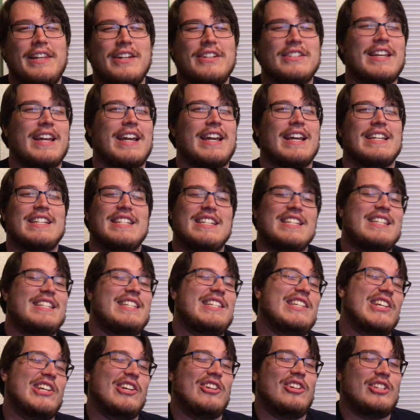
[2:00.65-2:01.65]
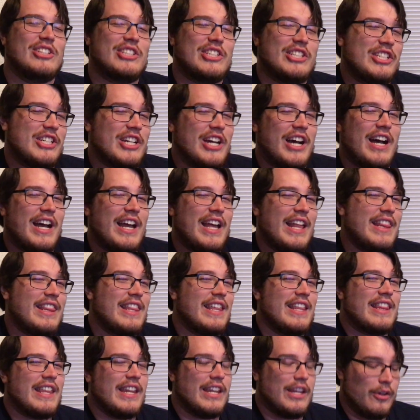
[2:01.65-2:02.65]
there's like a tilt shot
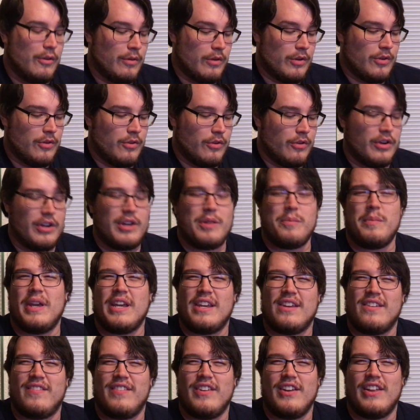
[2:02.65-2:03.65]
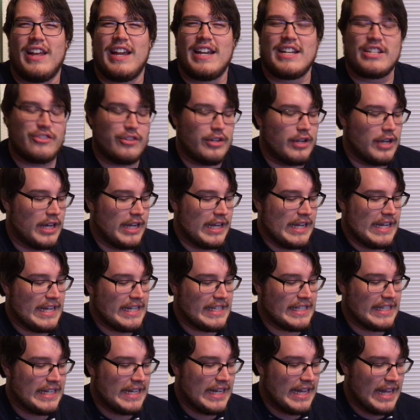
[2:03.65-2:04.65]
that they do in horror to make you feel extra
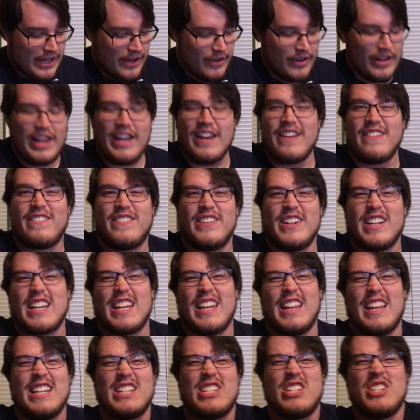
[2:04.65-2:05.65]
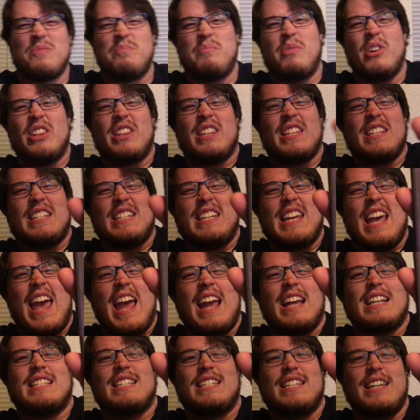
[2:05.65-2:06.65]
uneasy. They were like, fuck it, let's just put the
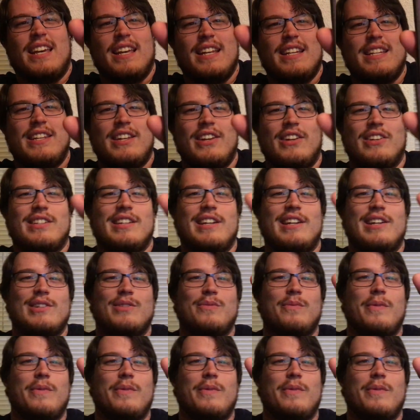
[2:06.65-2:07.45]
text tilted as